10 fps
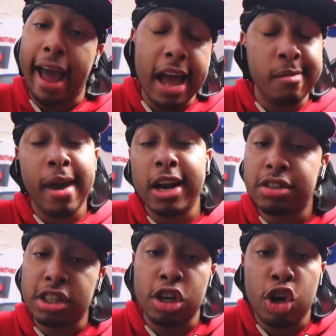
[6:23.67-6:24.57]
Hey, man,
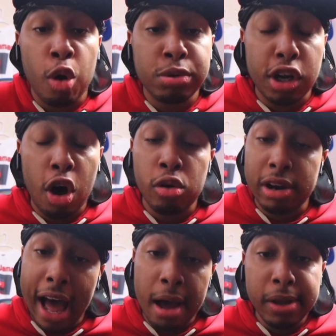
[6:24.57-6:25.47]
this was a dope song,
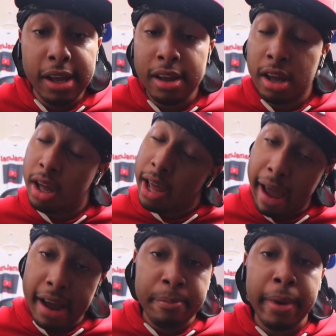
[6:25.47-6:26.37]
Lobby.
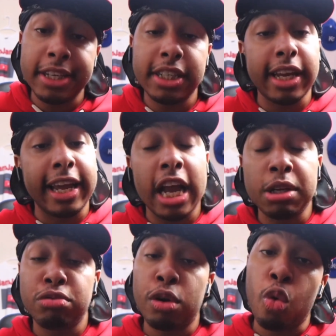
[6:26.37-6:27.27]
Hey, man, she said
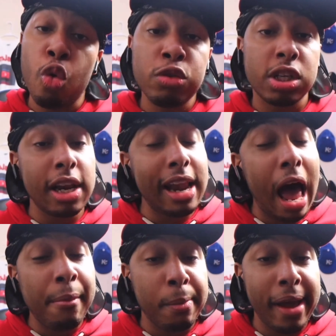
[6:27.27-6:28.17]
kiss me from the roof to the
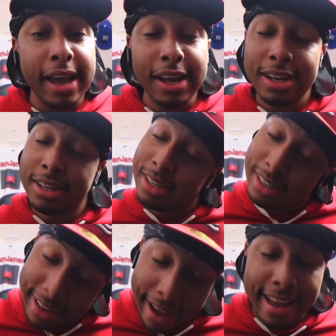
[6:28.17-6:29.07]
lobby, man.
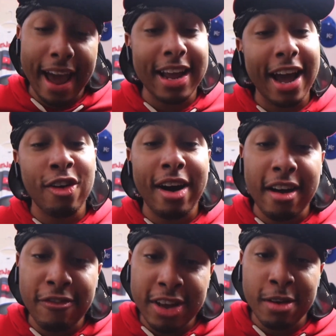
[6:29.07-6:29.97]
Hey, I know
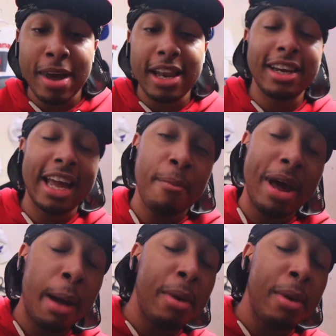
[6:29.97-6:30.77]
how I feel, man. Look out, man.